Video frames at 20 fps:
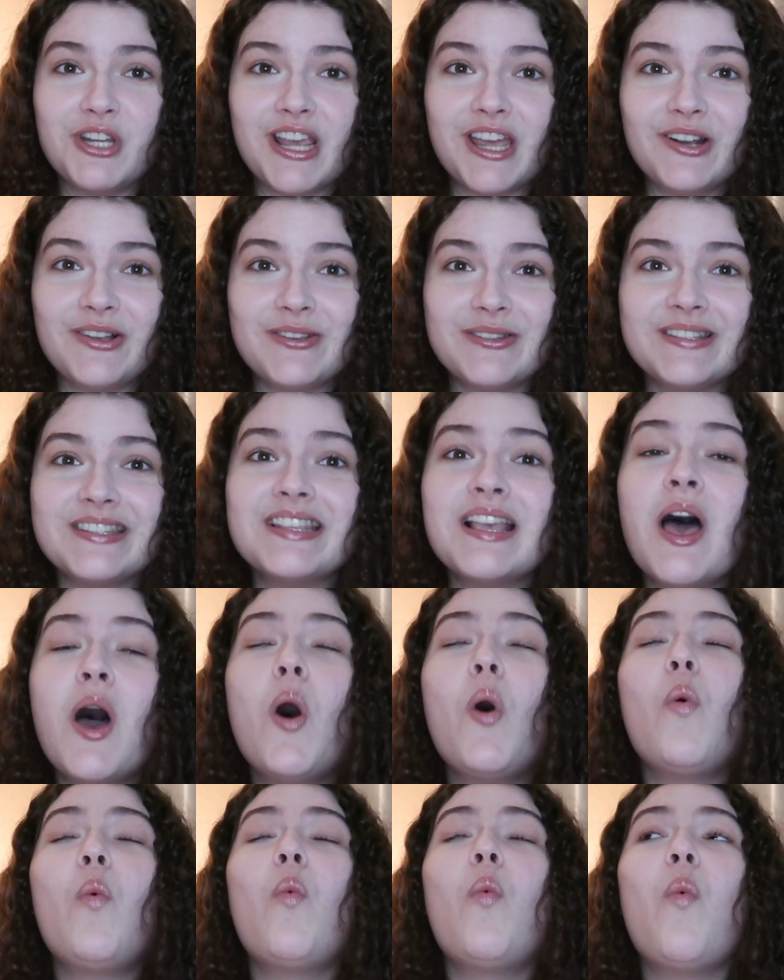channels,
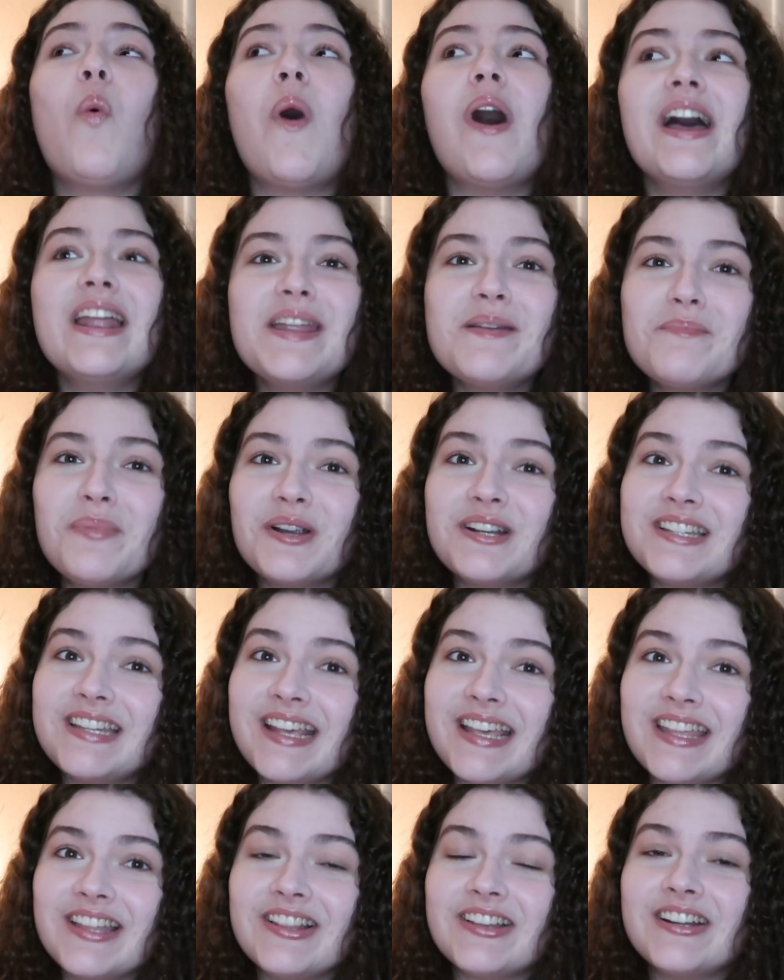one in
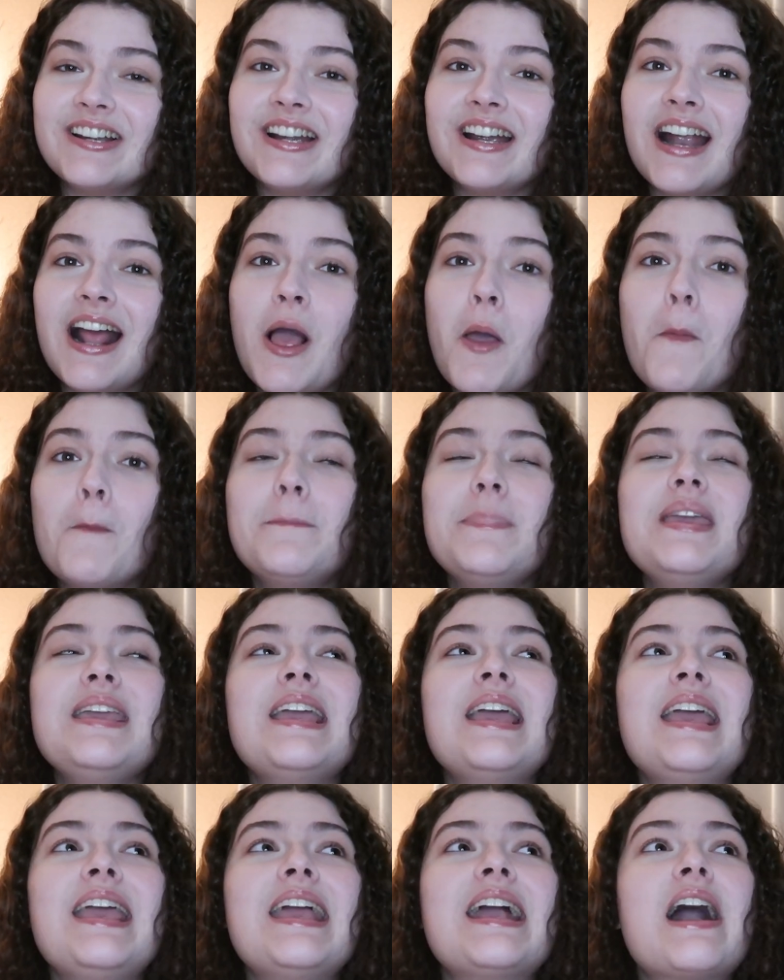particular
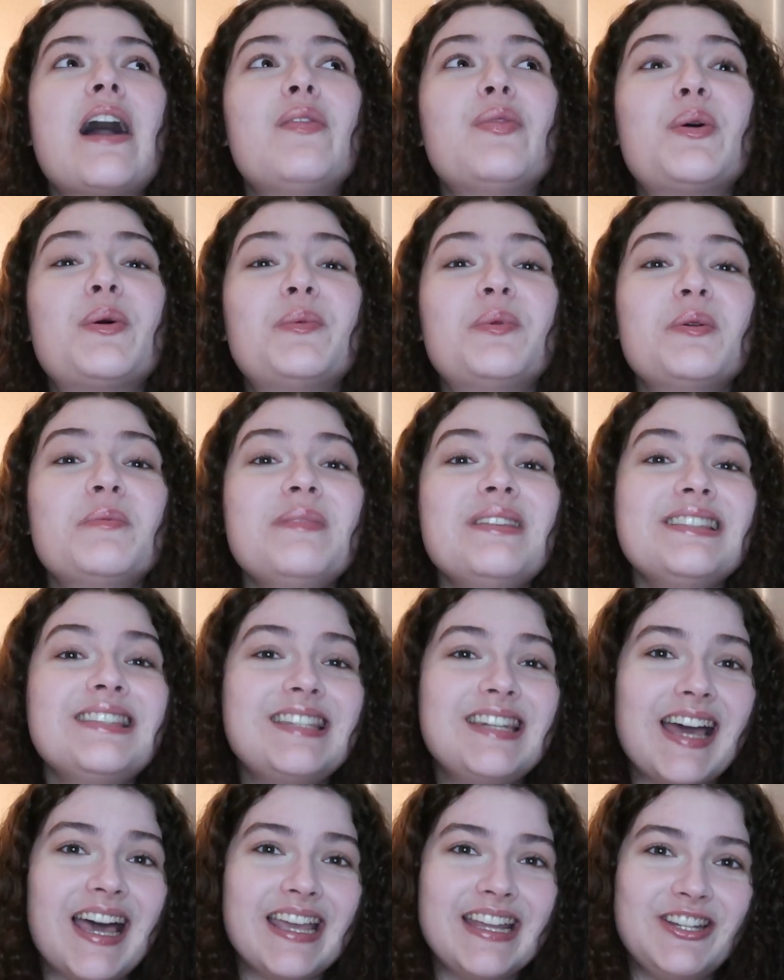being the Roomies
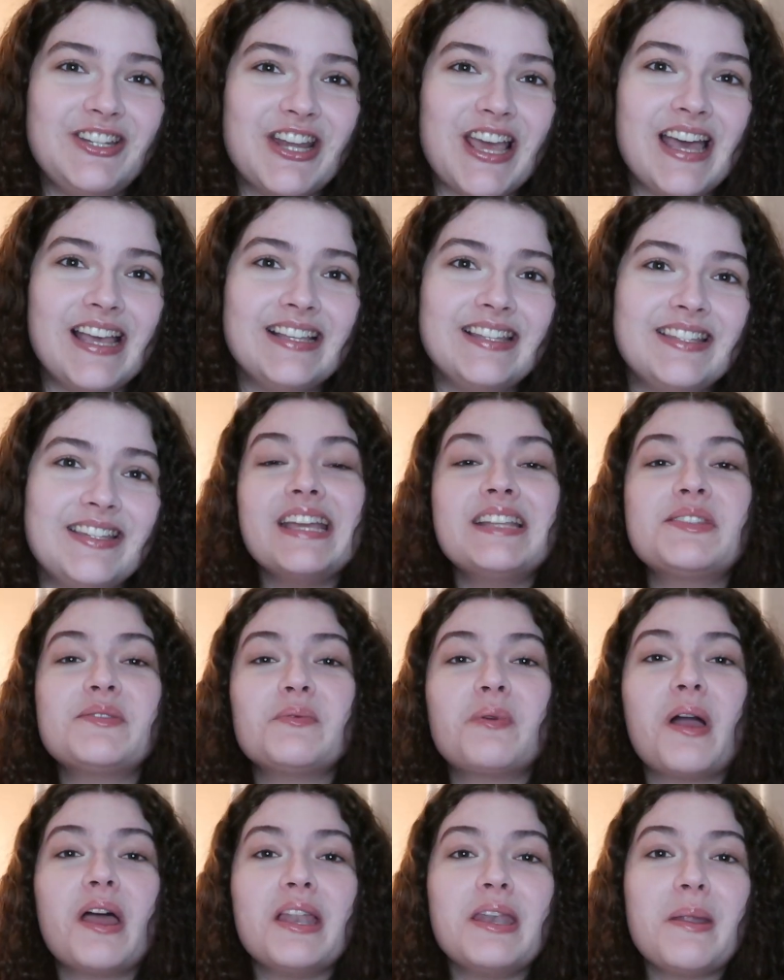Digest. It's
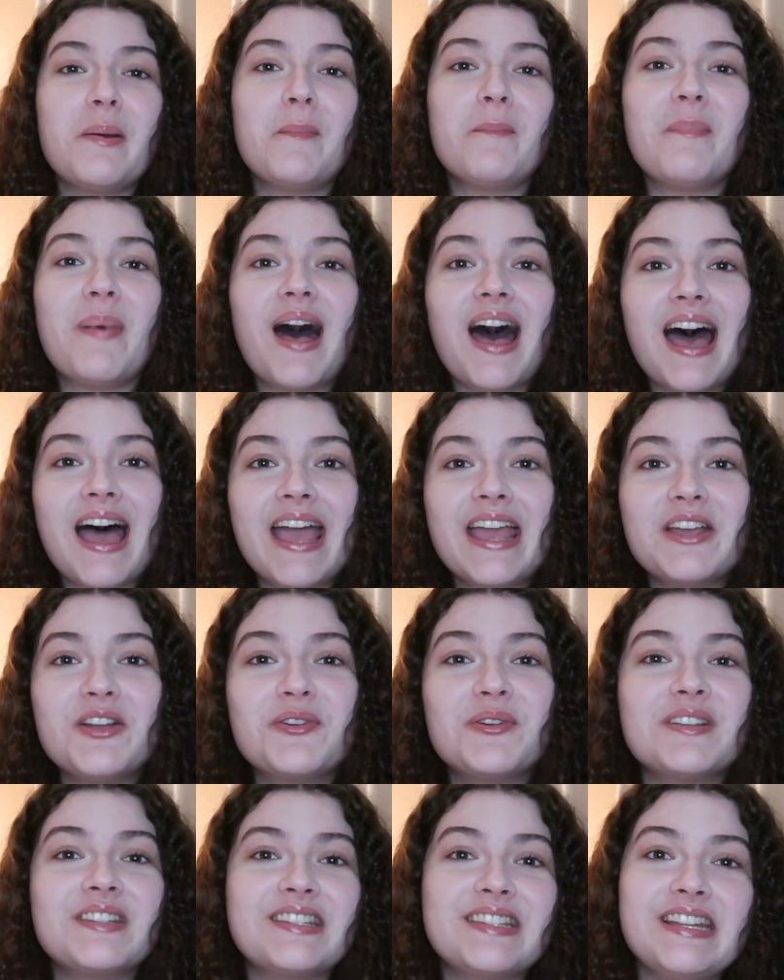run by
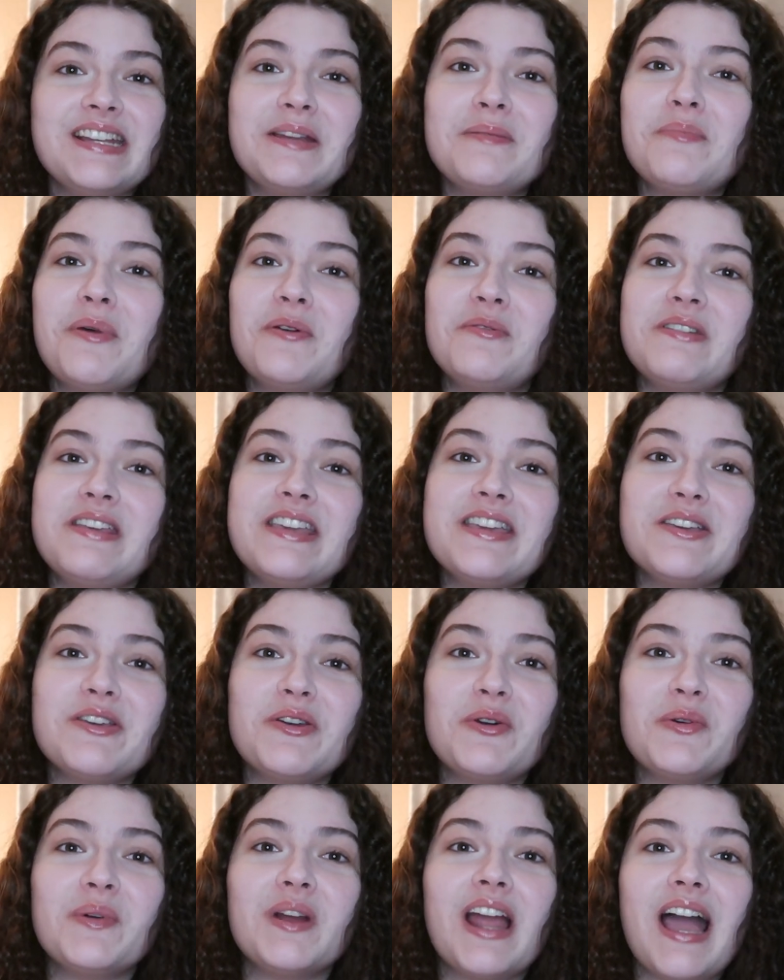Kerstin and Monique,
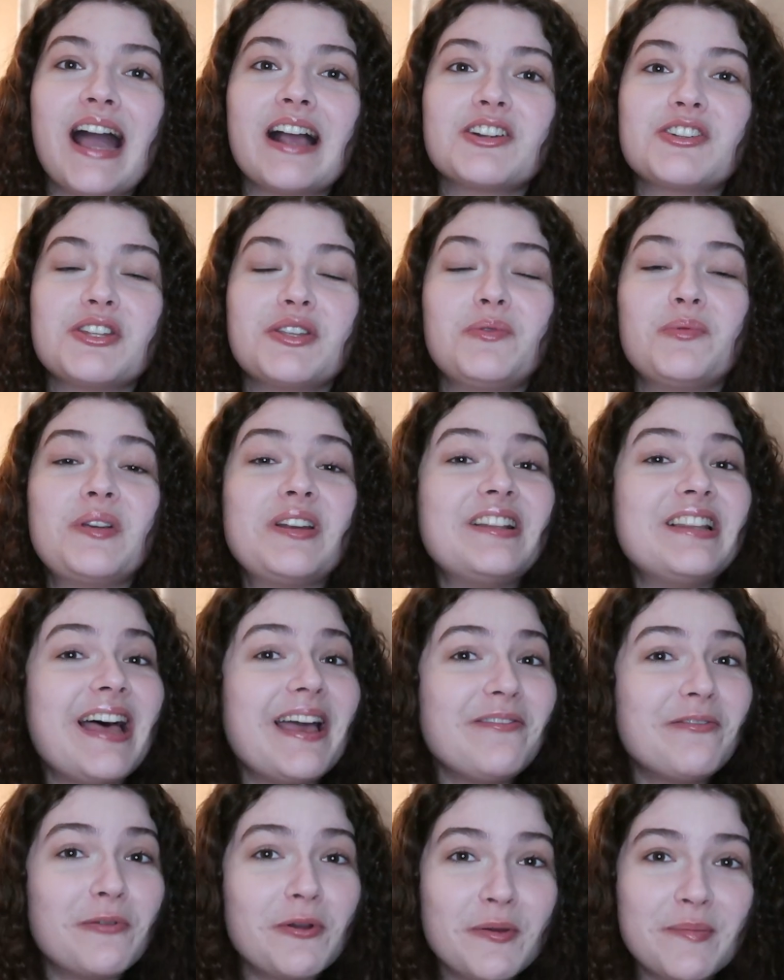who are actually real
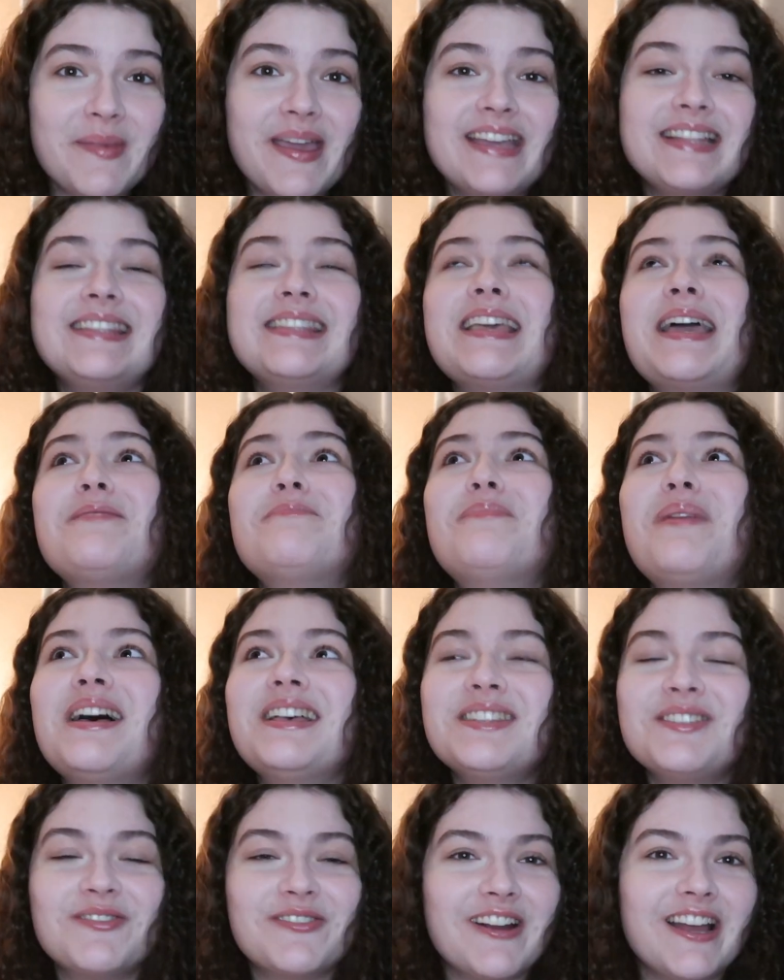life roommates and
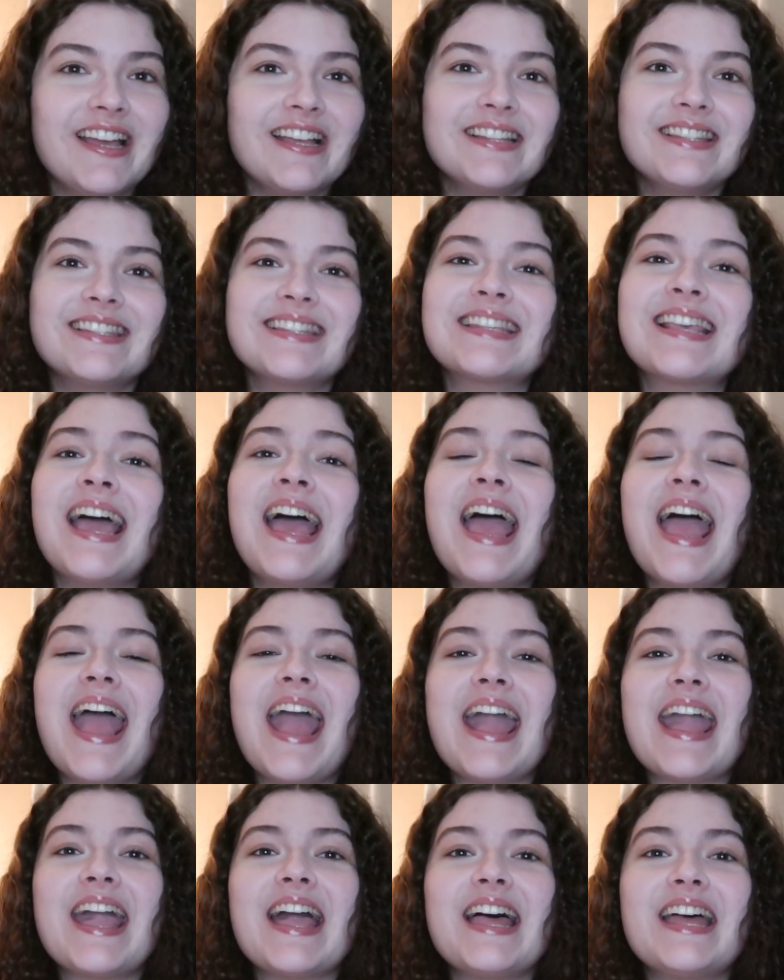best friends,
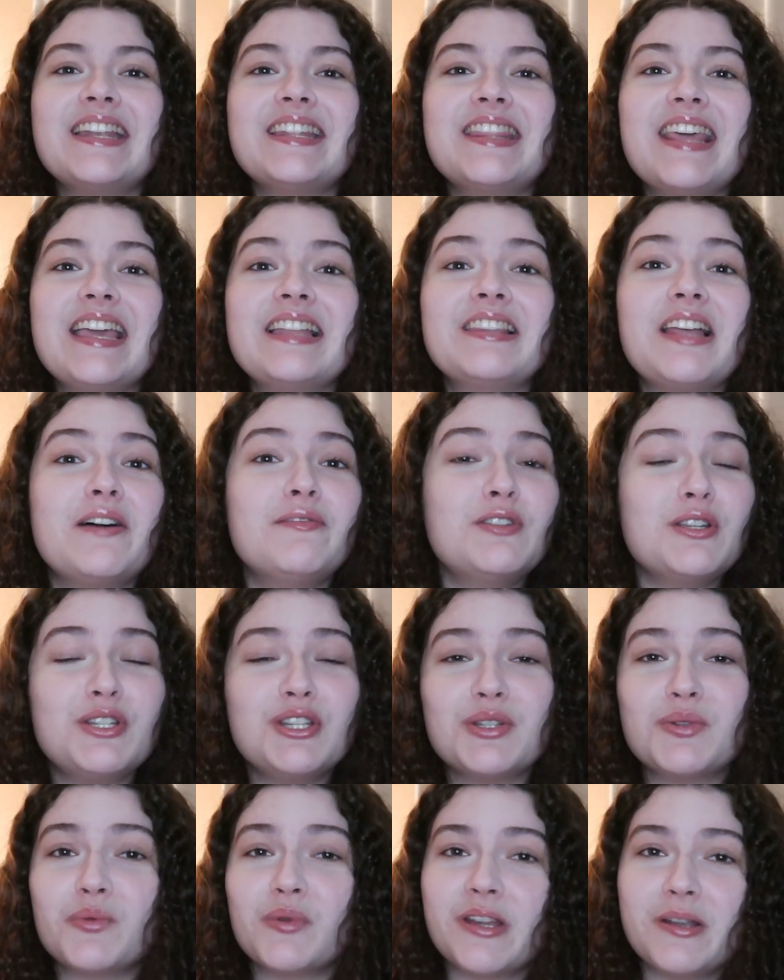and they love to
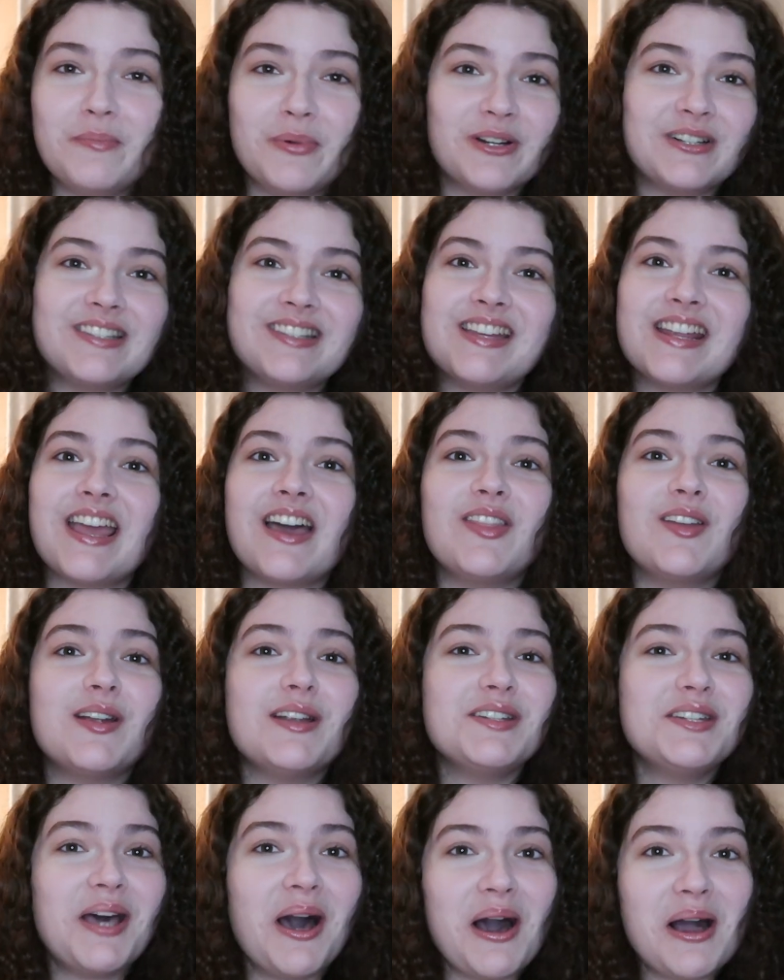just read books together
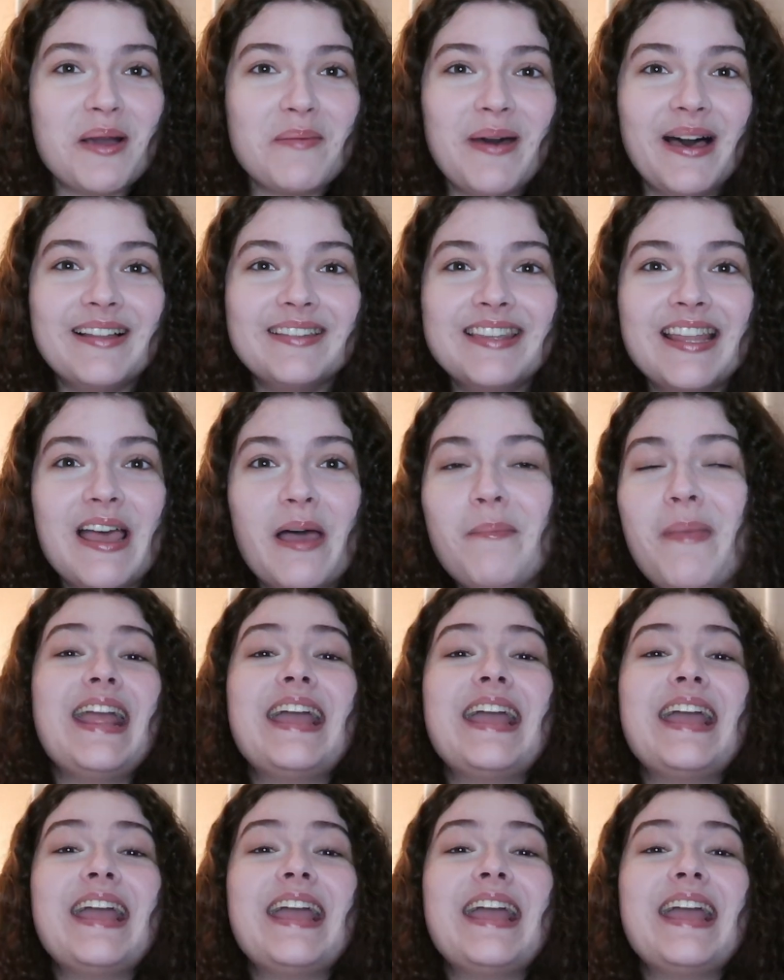and talk about them.